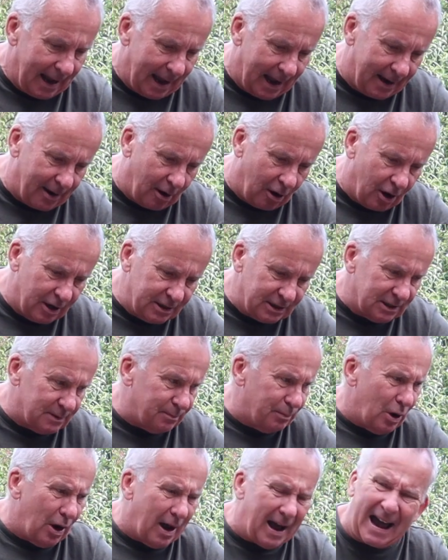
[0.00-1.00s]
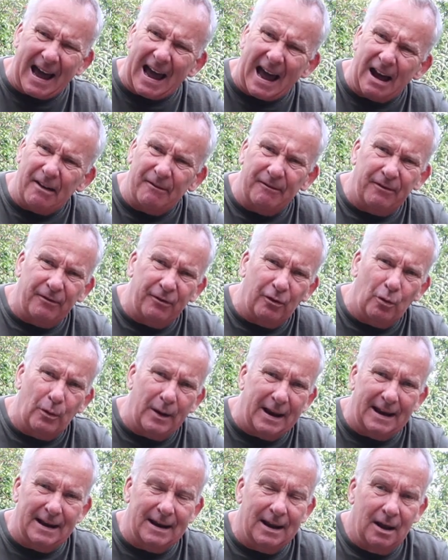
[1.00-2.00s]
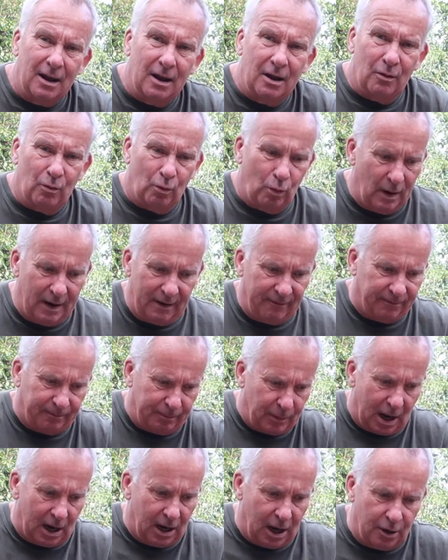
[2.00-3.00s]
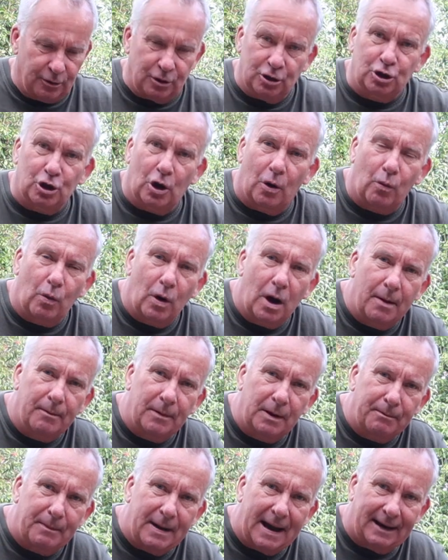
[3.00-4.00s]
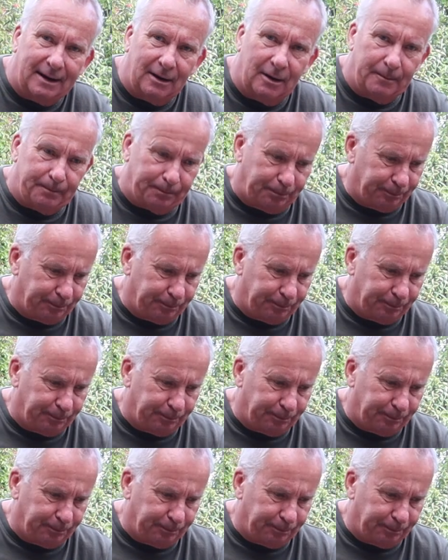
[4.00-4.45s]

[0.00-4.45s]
and I just put a handful in with a load of chopped worm and maggot,